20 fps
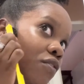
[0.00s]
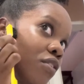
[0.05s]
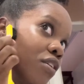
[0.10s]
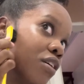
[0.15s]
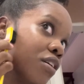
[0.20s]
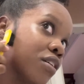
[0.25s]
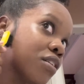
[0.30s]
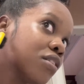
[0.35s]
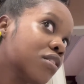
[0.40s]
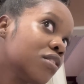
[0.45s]
you
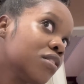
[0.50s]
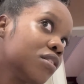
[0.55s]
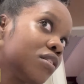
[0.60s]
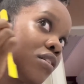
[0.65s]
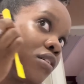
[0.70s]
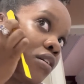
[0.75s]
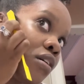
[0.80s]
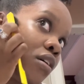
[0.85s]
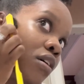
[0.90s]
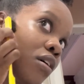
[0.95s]
can see.
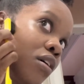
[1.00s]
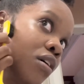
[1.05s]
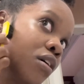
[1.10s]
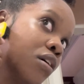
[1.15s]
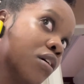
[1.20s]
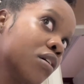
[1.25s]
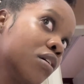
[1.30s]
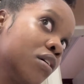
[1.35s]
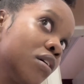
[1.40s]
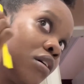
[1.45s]

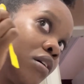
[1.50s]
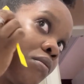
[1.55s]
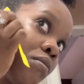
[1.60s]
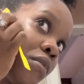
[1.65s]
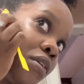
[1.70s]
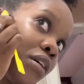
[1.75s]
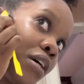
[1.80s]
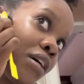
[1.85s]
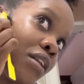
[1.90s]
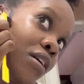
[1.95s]
But
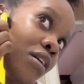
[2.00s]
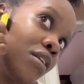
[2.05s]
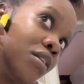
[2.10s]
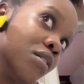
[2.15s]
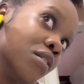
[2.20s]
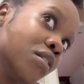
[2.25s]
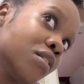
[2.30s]
another